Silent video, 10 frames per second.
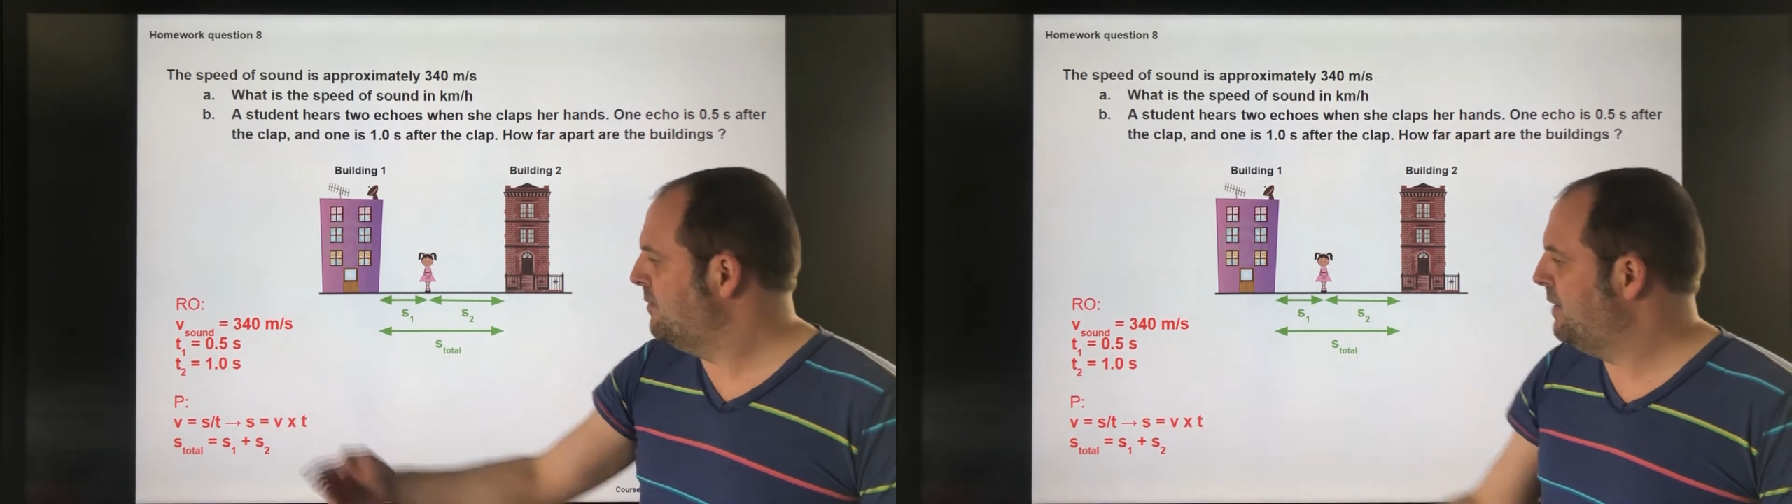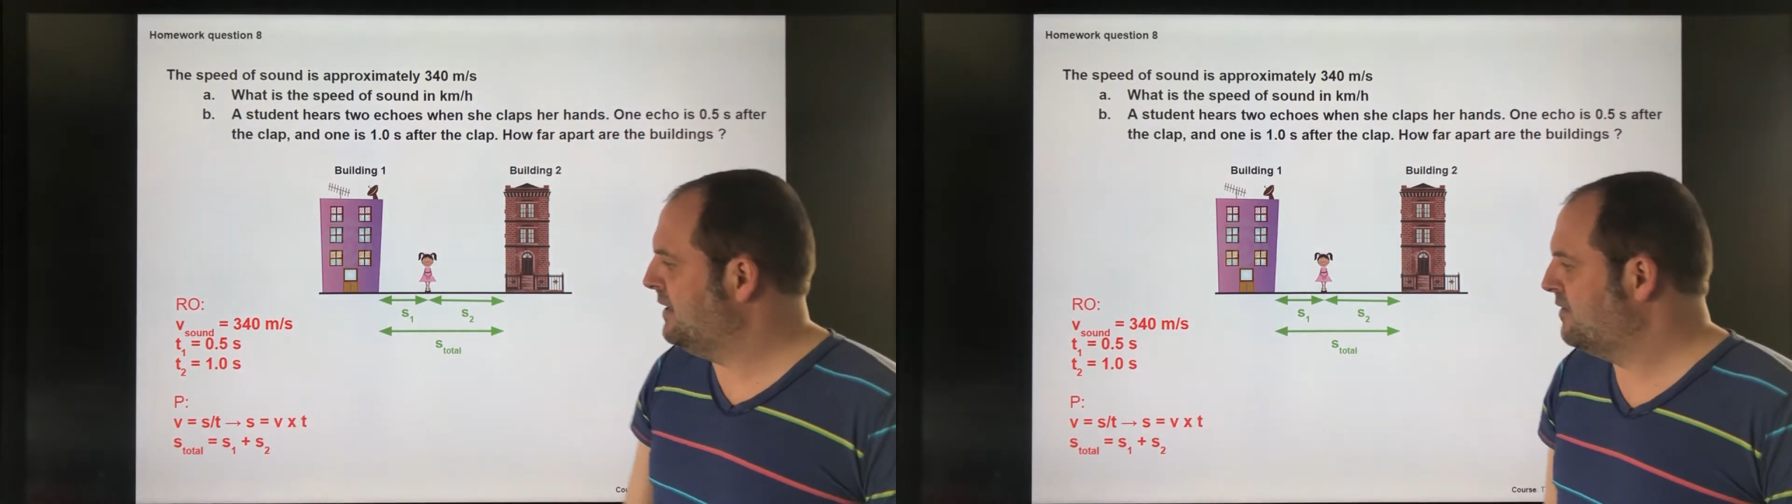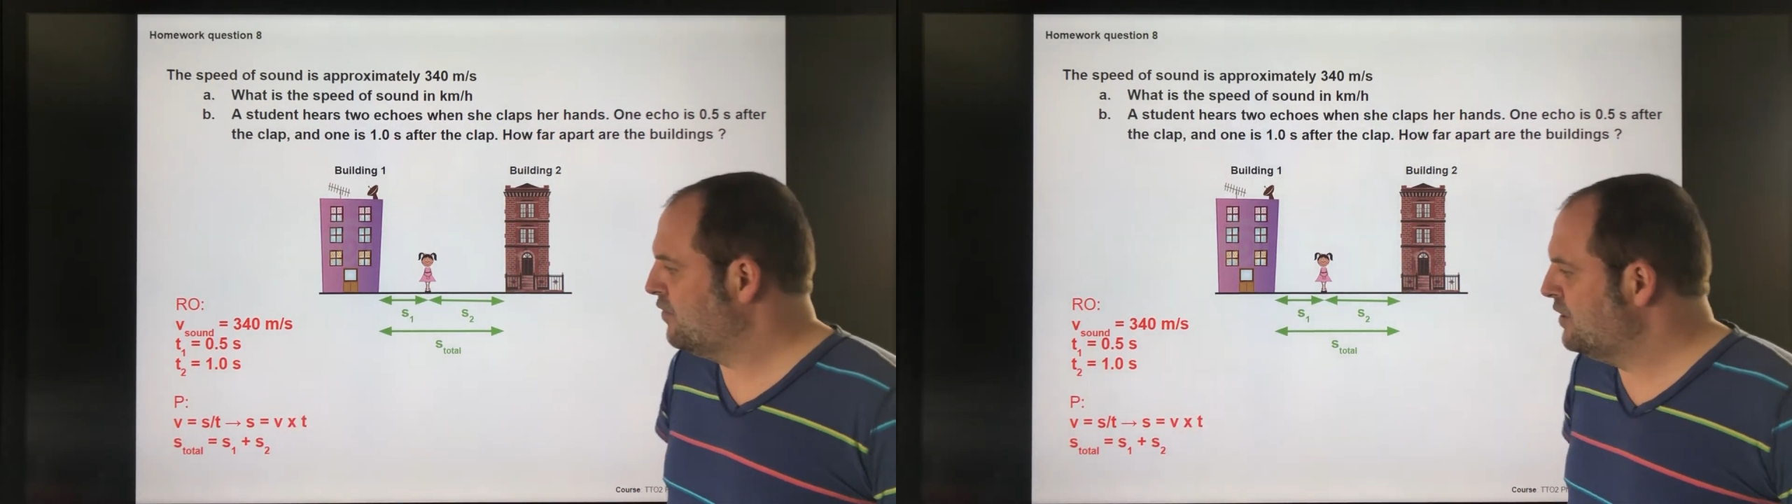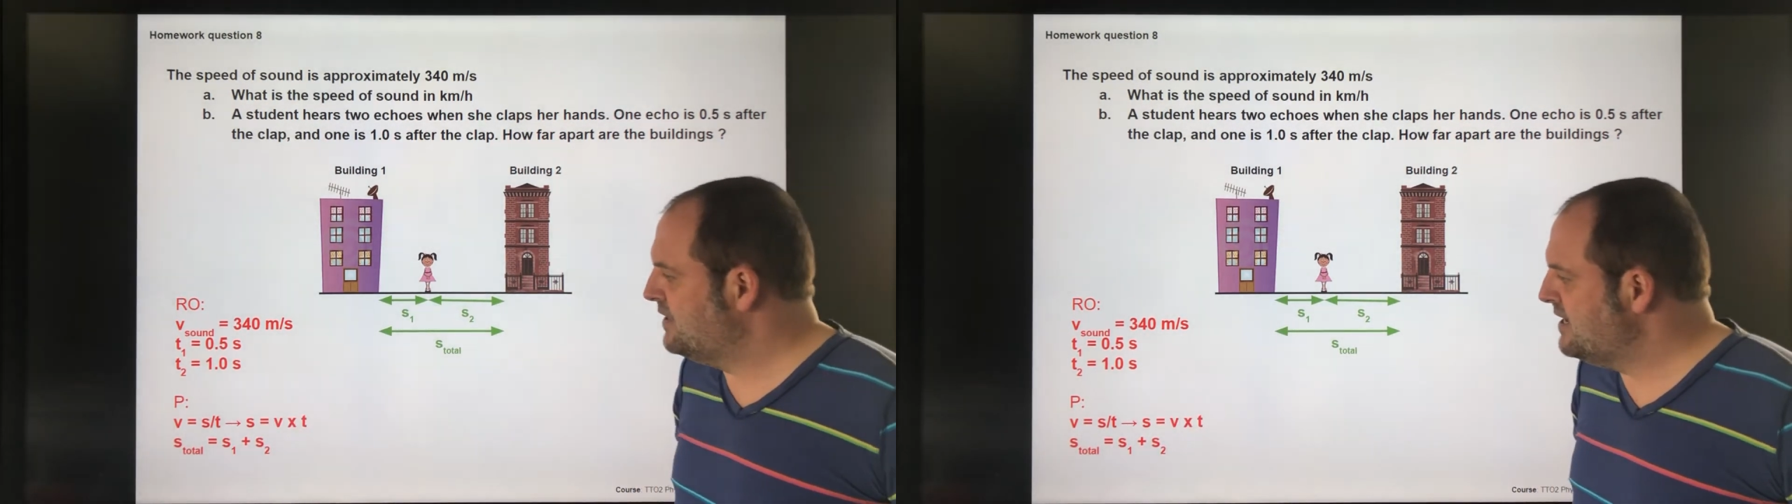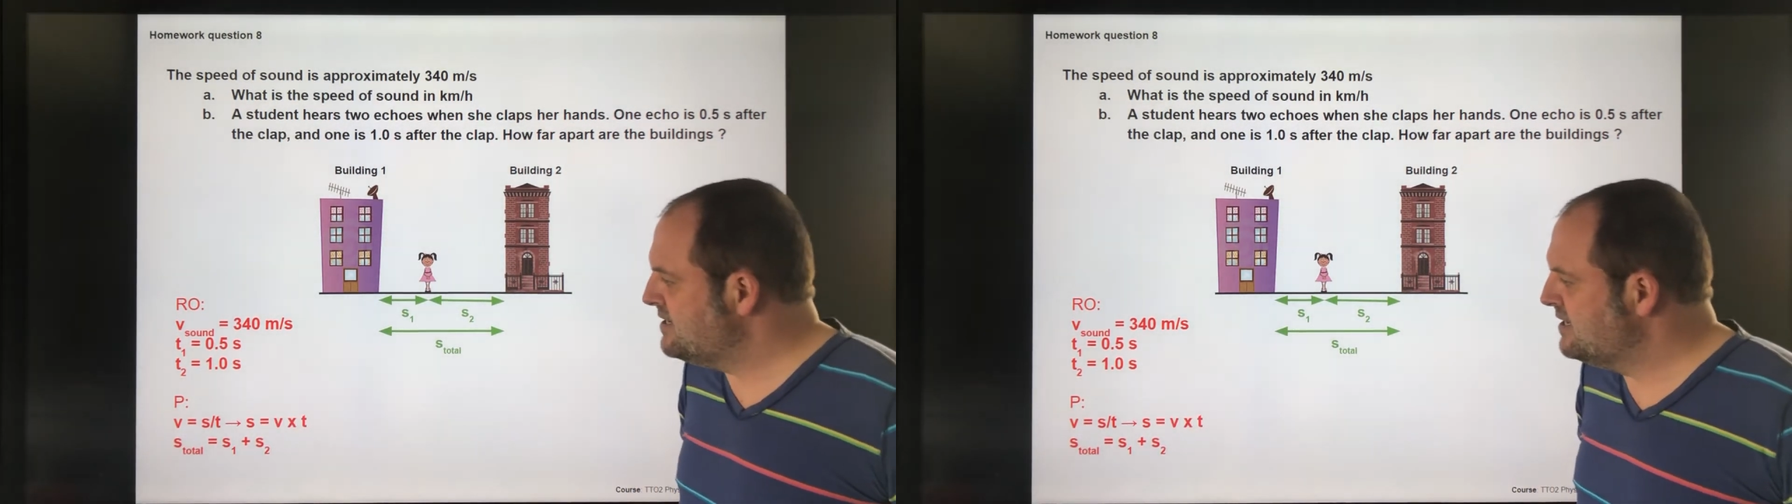bit so the
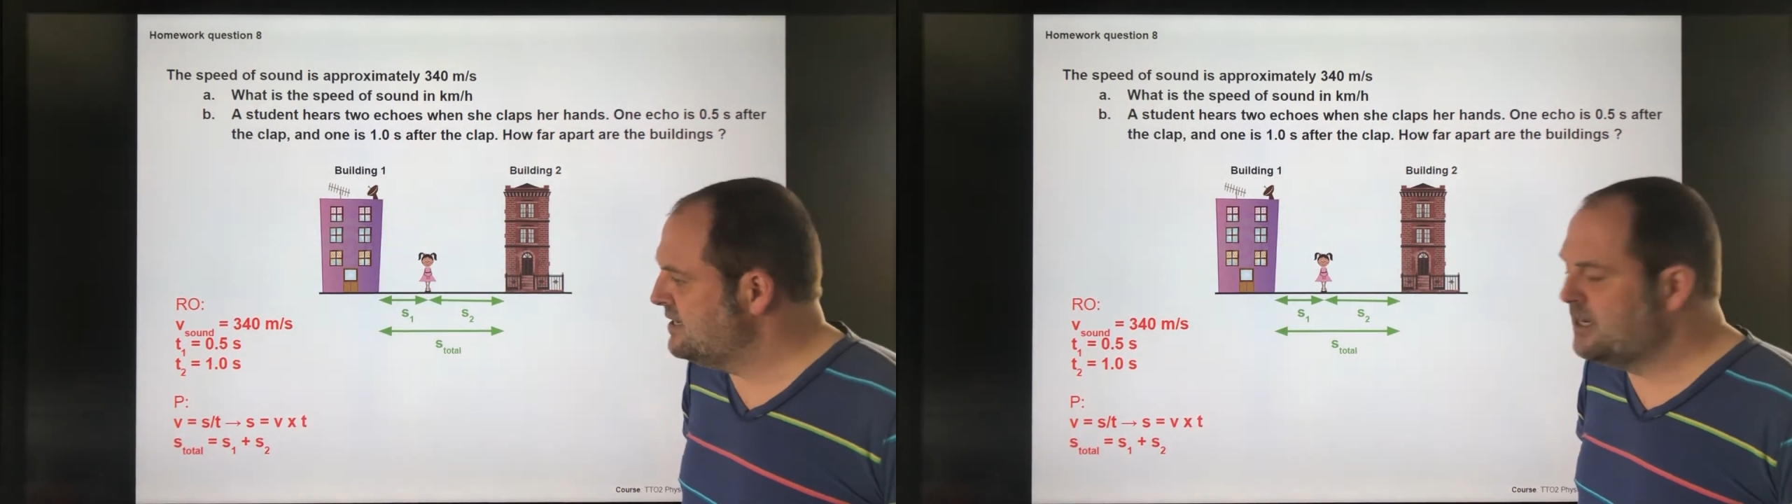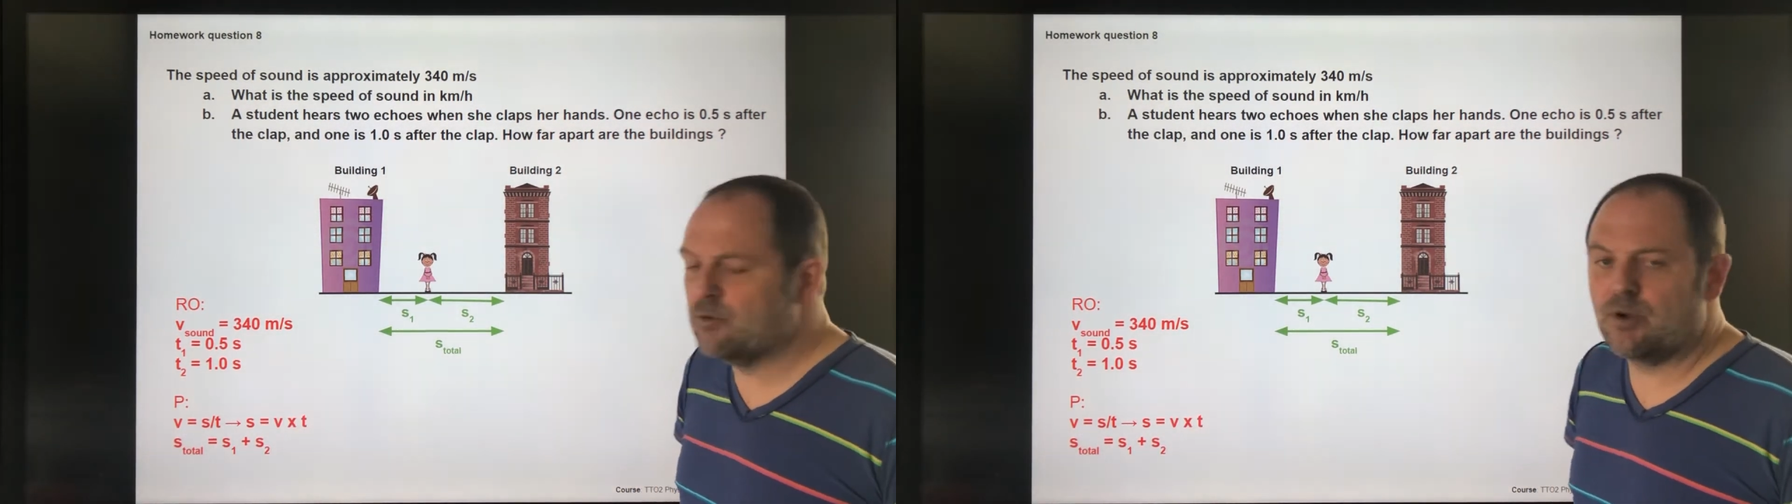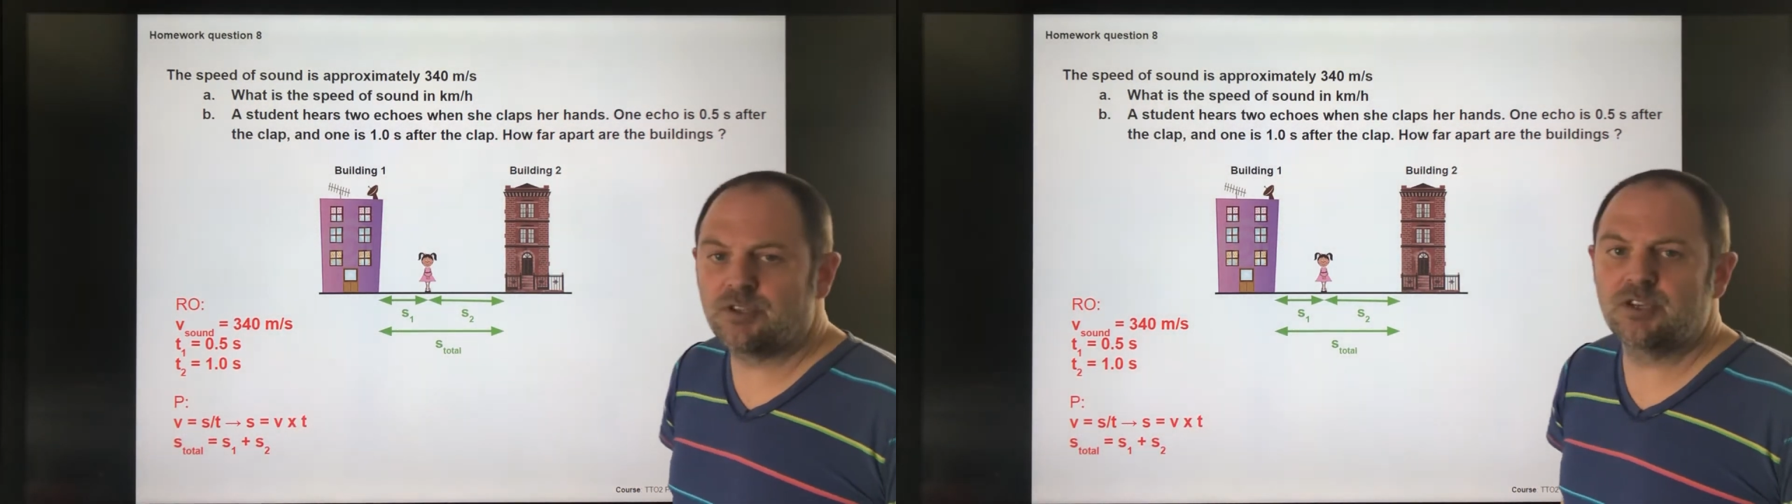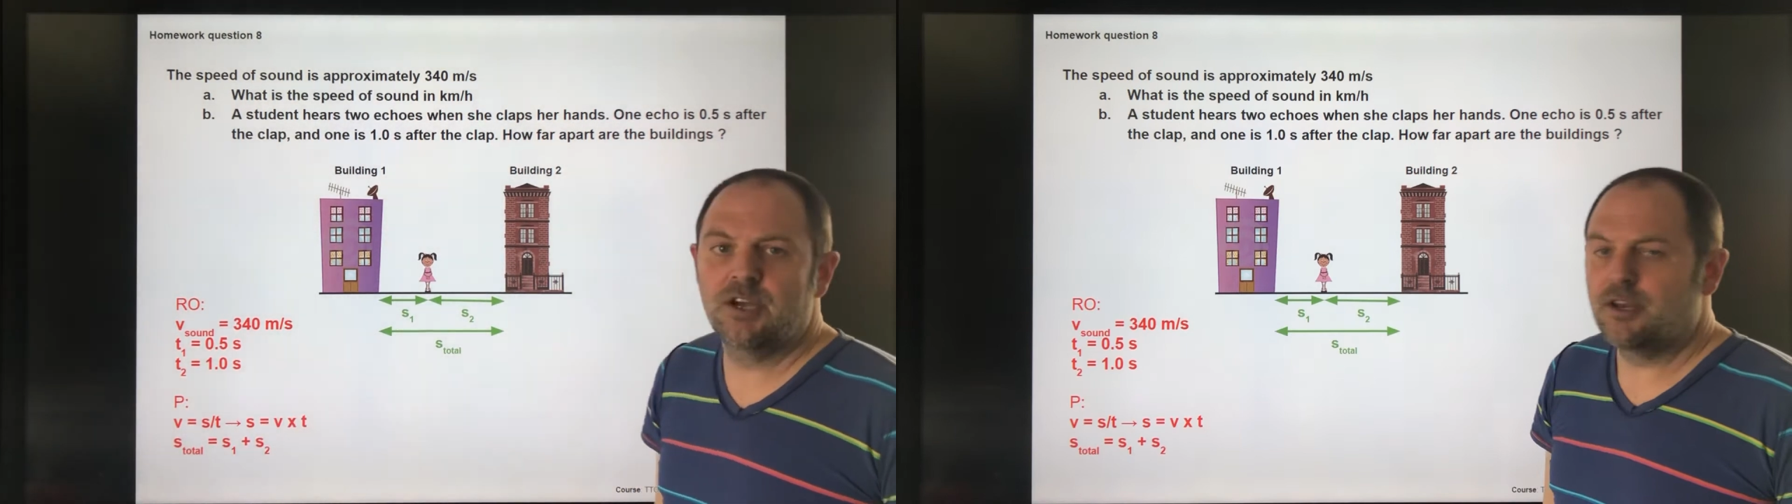distance equals